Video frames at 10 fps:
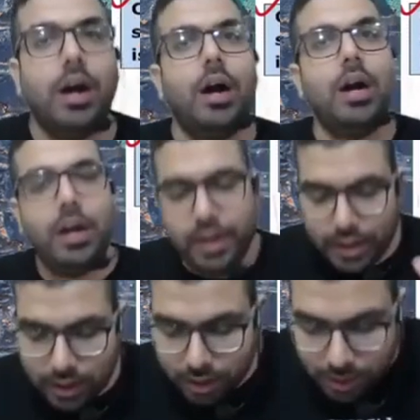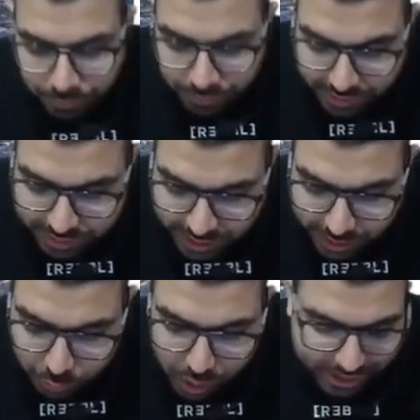Earlier, the
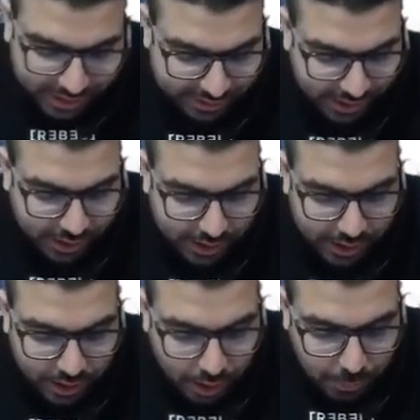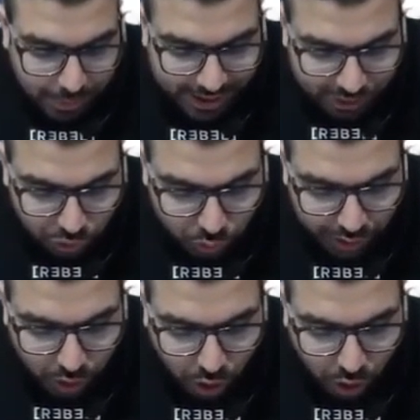same was extended by issuing